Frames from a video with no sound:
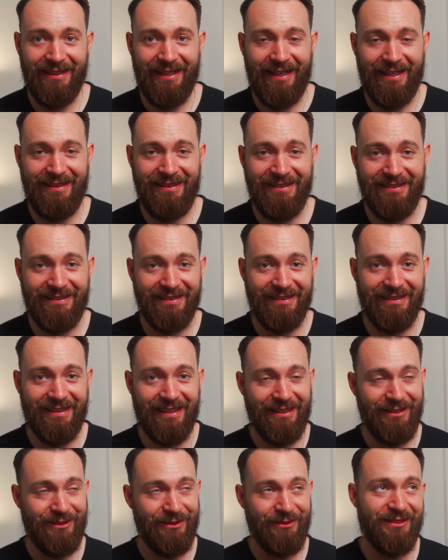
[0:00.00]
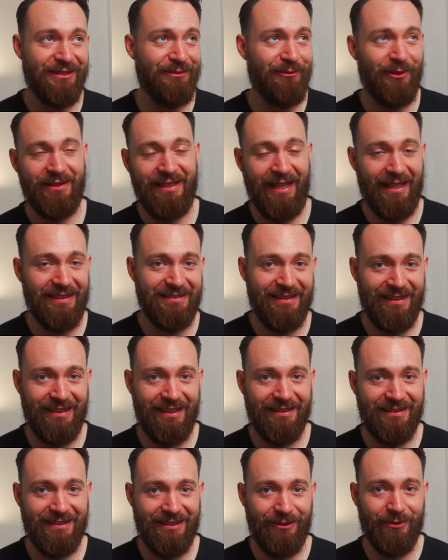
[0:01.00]
I need to like do some more testing
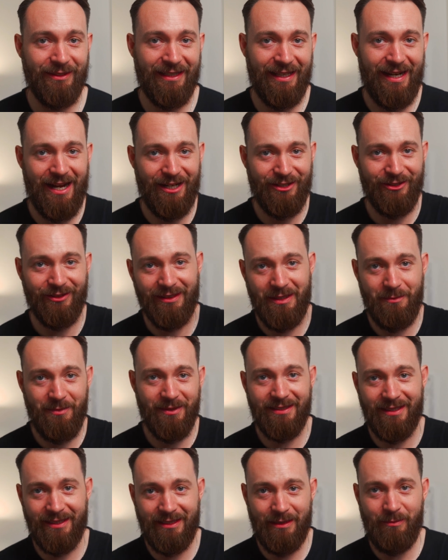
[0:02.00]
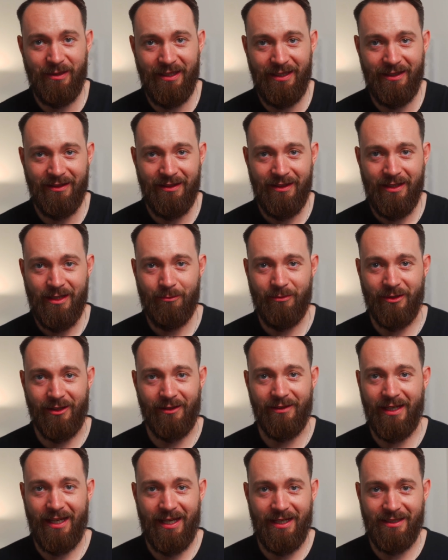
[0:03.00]
to see what that actual limit's gonna be, but
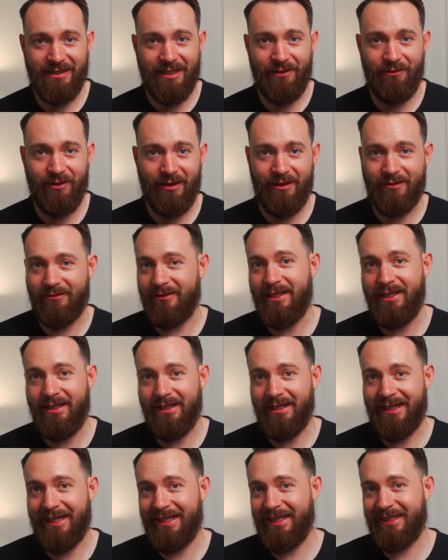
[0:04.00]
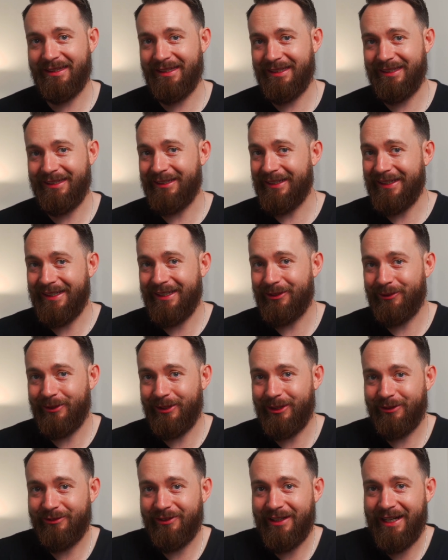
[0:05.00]
on the A7 III, I didn't like
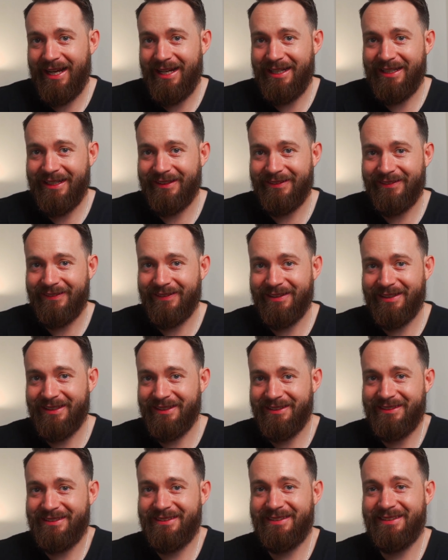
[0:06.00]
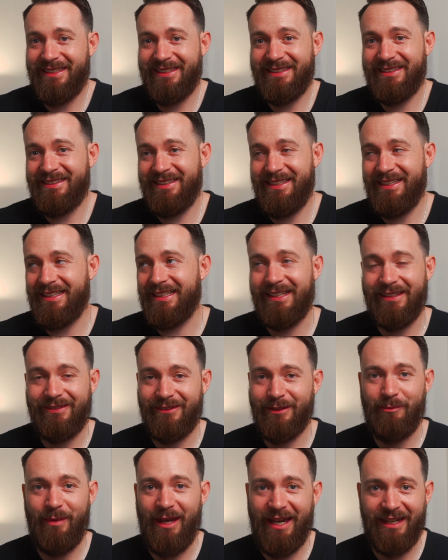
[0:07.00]
going over 800 to
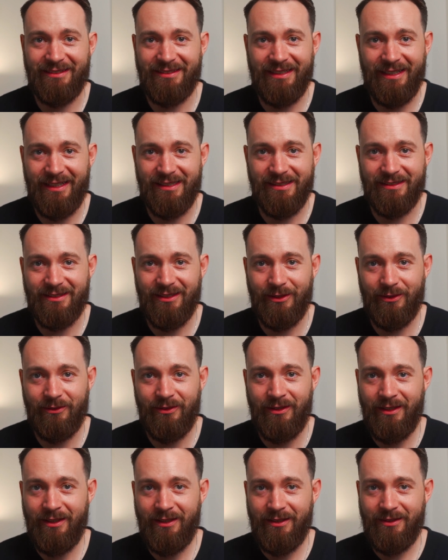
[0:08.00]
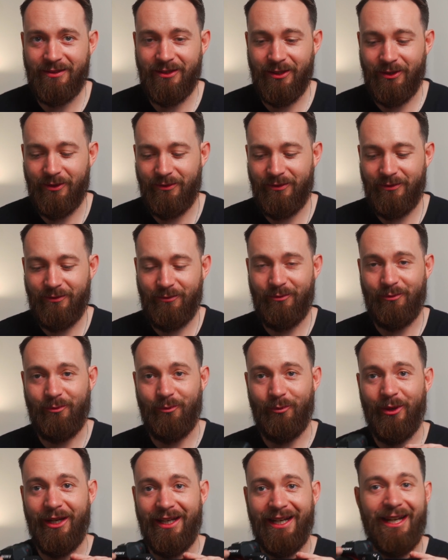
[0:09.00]
1600 max ISO. So
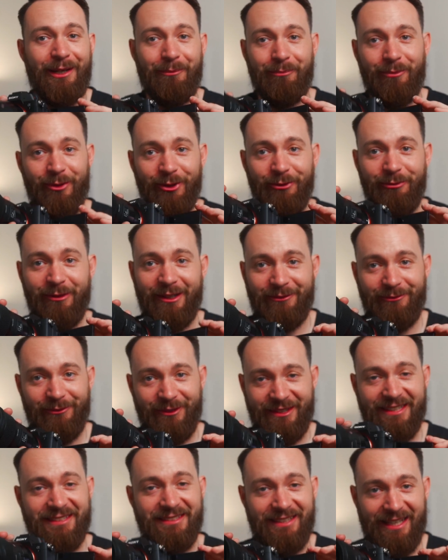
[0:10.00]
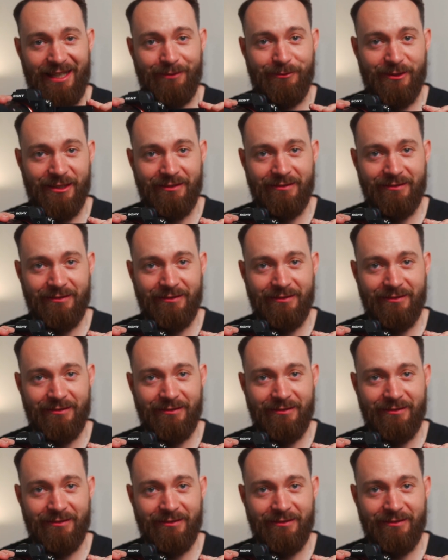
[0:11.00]
what an improvement with this camera.